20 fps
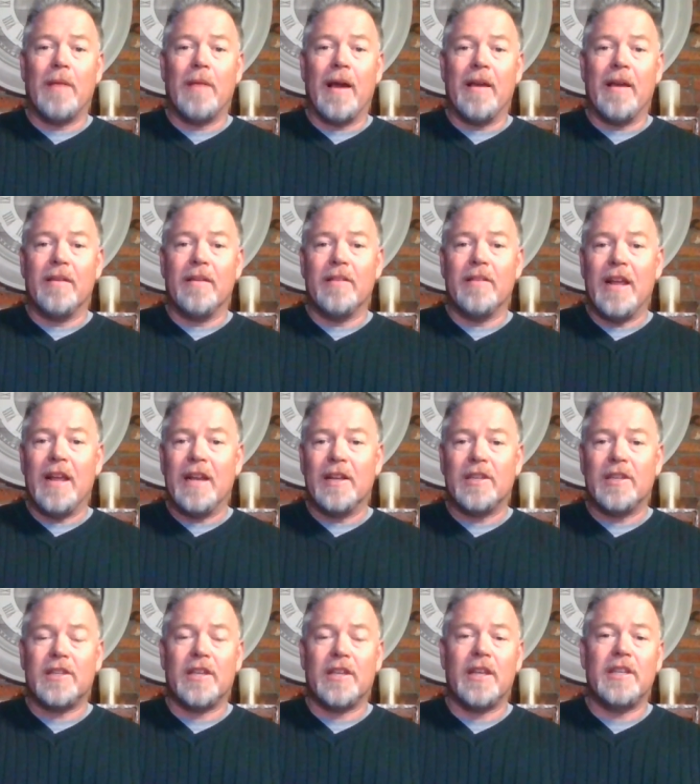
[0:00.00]
my mm-hmm.
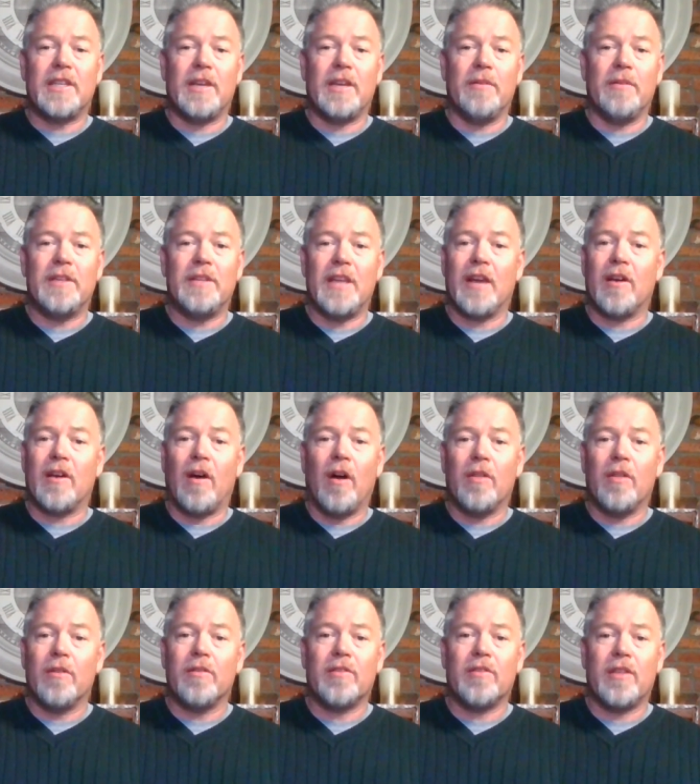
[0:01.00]
innocence. He would take
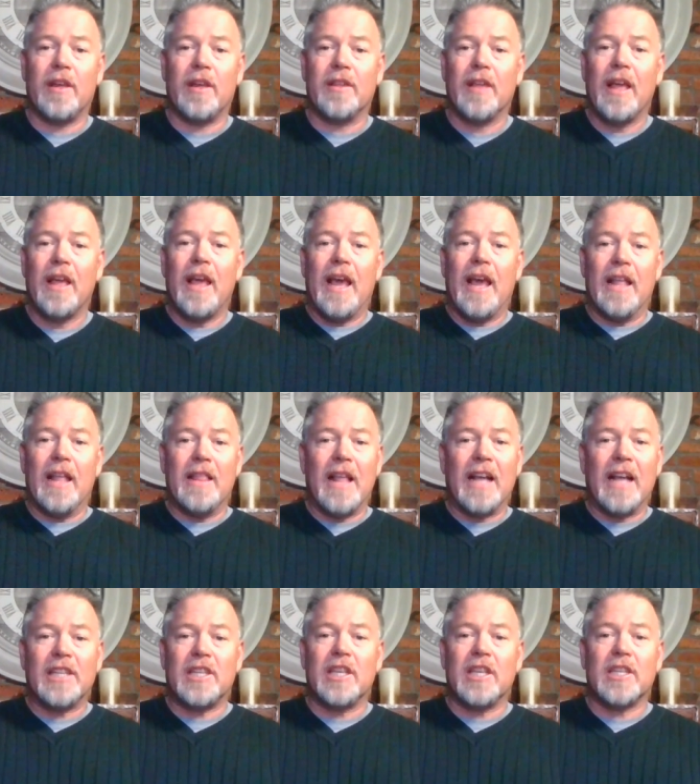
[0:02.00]
all those things.
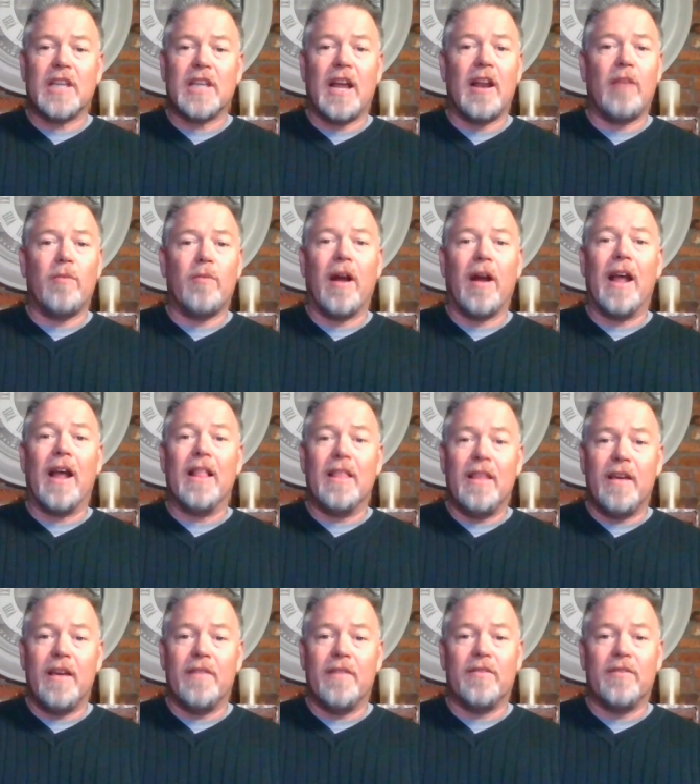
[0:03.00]
And that's just kind of where I
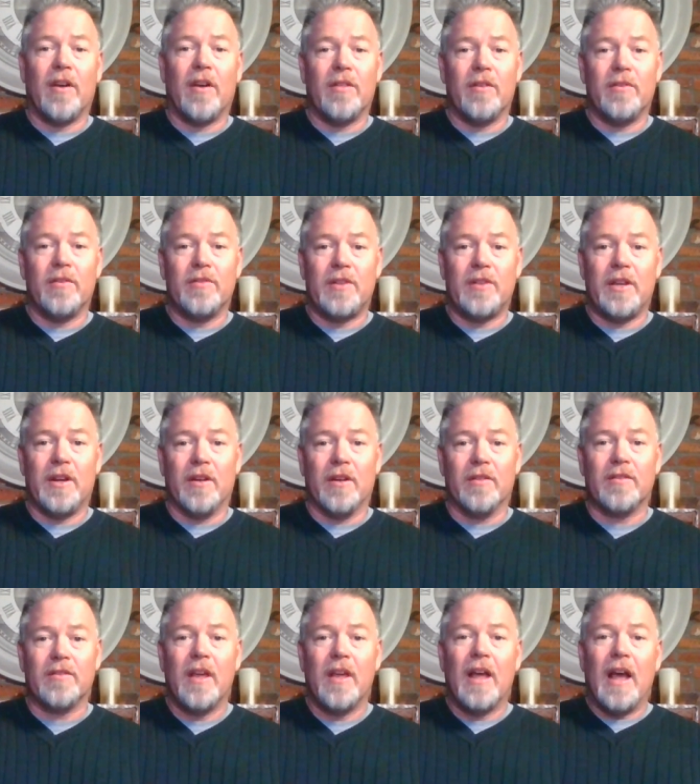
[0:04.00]
lived all those
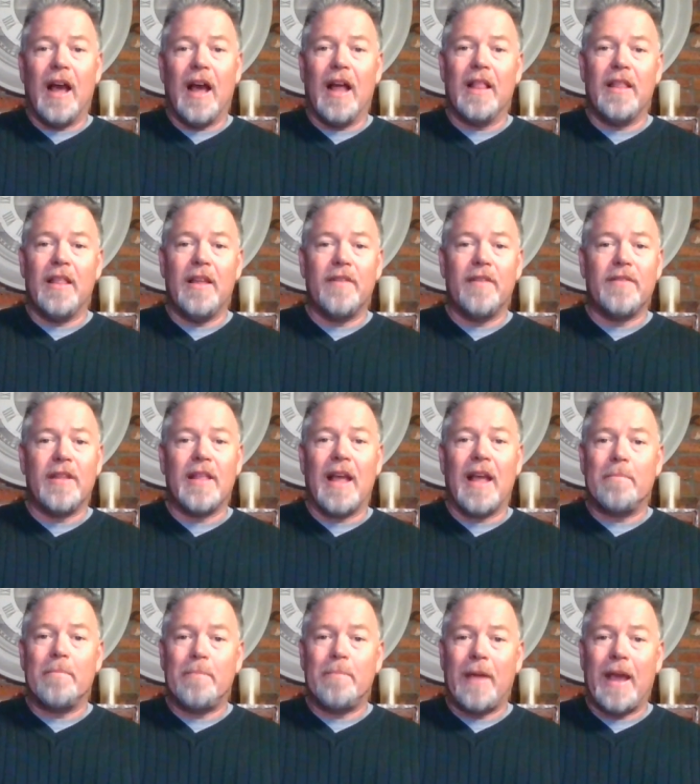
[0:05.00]
years. I lived in
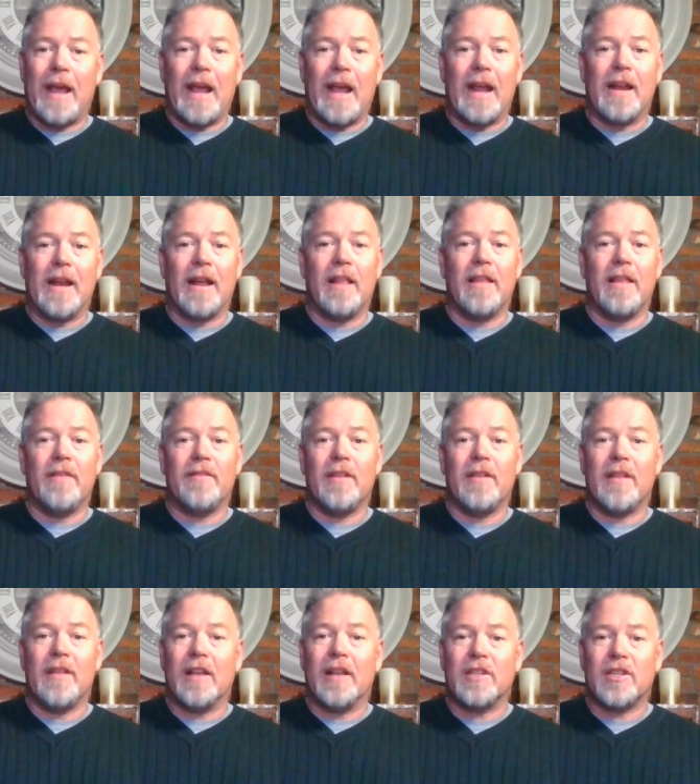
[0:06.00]
that pain. I
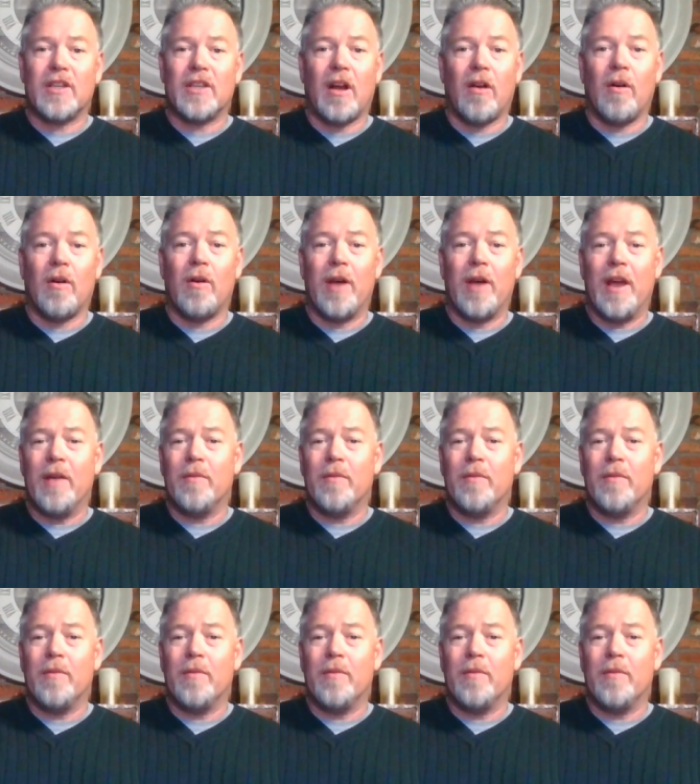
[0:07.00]
lived in that sorrow.